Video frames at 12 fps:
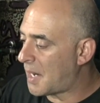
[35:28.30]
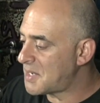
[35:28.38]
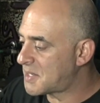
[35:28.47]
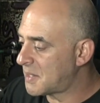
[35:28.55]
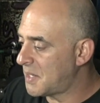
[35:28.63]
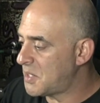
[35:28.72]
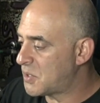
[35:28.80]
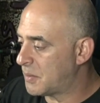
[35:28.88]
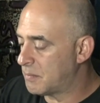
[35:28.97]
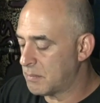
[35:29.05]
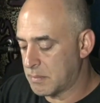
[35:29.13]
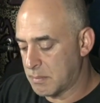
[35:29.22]

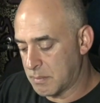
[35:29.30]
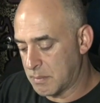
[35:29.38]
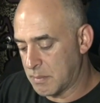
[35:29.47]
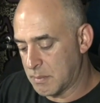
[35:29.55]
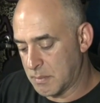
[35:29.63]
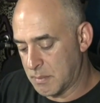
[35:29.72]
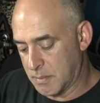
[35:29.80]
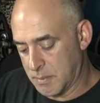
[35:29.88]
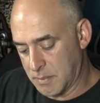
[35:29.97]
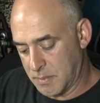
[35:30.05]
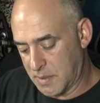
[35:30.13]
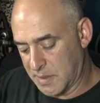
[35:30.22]
isolation
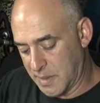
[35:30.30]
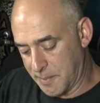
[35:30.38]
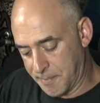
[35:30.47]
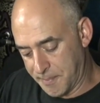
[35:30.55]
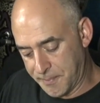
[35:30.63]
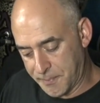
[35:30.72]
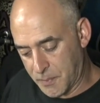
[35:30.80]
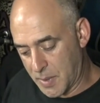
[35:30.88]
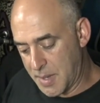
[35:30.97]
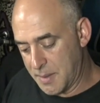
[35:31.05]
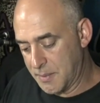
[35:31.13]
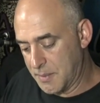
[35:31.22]
clip,
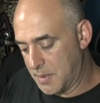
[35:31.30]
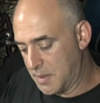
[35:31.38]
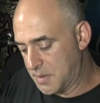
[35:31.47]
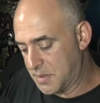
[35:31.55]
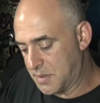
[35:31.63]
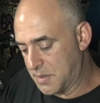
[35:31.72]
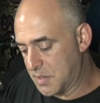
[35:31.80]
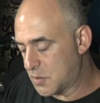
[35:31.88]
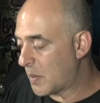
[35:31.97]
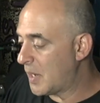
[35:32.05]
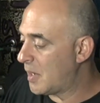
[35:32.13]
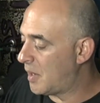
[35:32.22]
right?
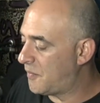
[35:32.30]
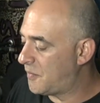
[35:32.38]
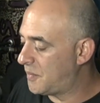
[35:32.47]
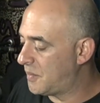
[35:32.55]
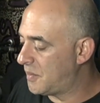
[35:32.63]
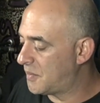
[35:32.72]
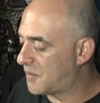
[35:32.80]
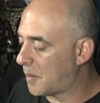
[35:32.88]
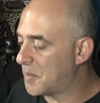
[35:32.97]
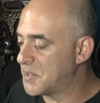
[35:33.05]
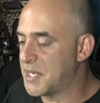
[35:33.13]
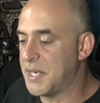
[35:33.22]
This way, if
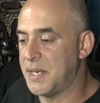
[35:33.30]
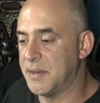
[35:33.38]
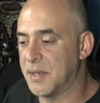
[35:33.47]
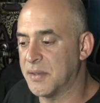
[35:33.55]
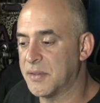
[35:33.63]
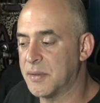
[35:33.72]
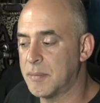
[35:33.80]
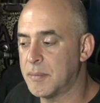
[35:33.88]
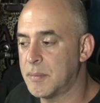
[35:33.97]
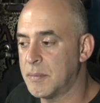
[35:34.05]
someone's hitting this,